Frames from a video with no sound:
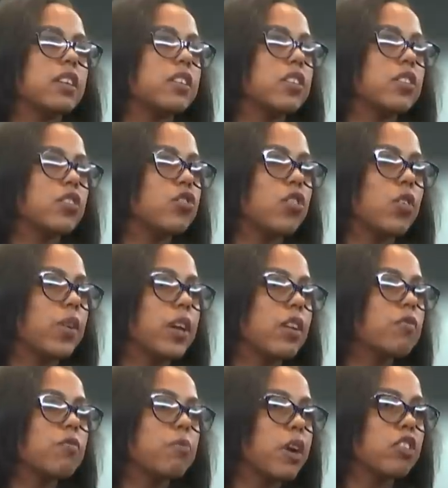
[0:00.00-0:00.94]
clear
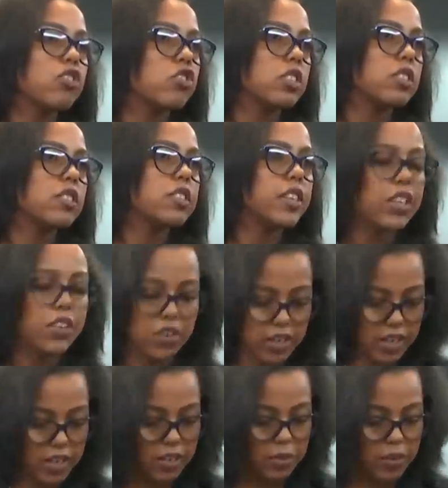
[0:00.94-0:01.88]
showing of prejudice here
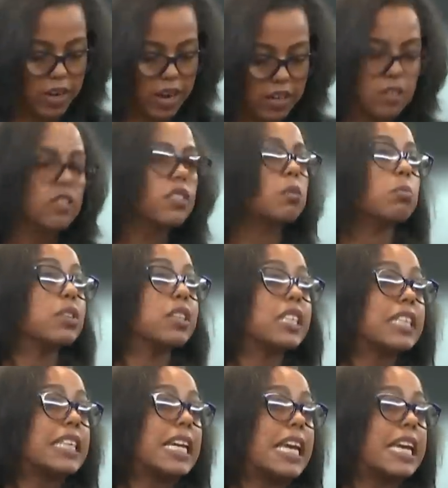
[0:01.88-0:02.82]
either as to
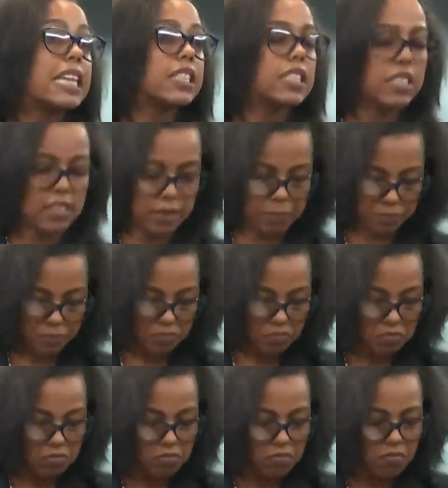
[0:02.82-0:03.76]
bullet eight.
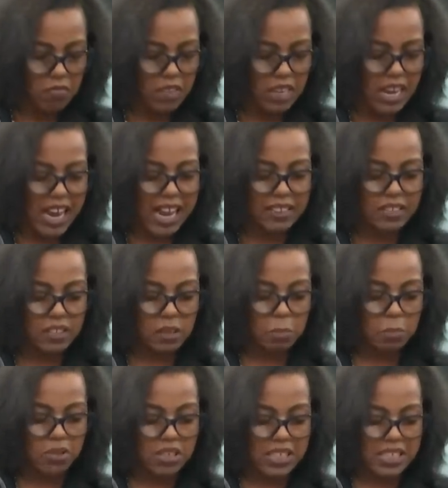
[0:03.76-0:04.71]
As to
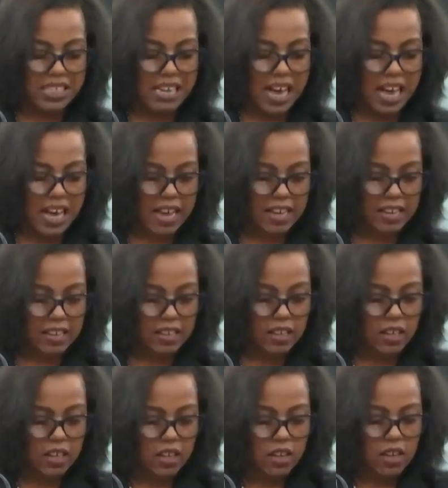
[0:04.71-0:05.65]
bullet nine,
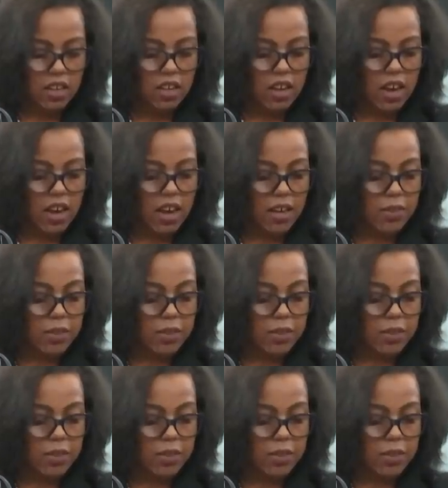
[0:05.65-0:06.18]
uh,